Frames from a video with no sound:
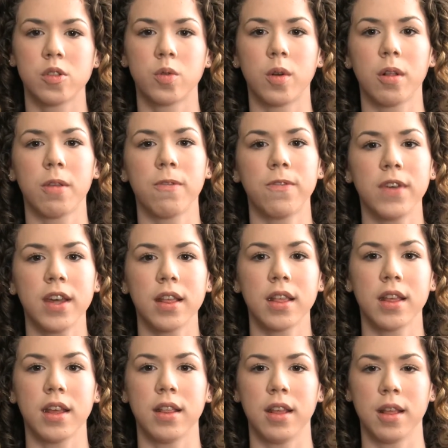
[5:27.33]
towards
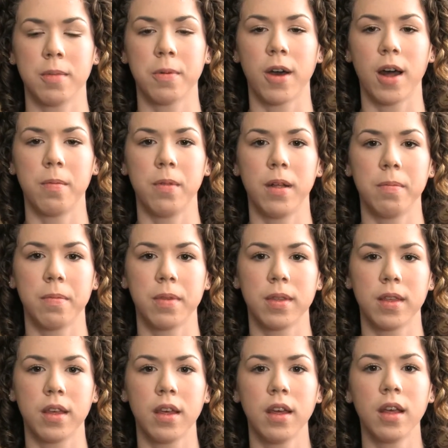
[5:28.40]
fixing these problems,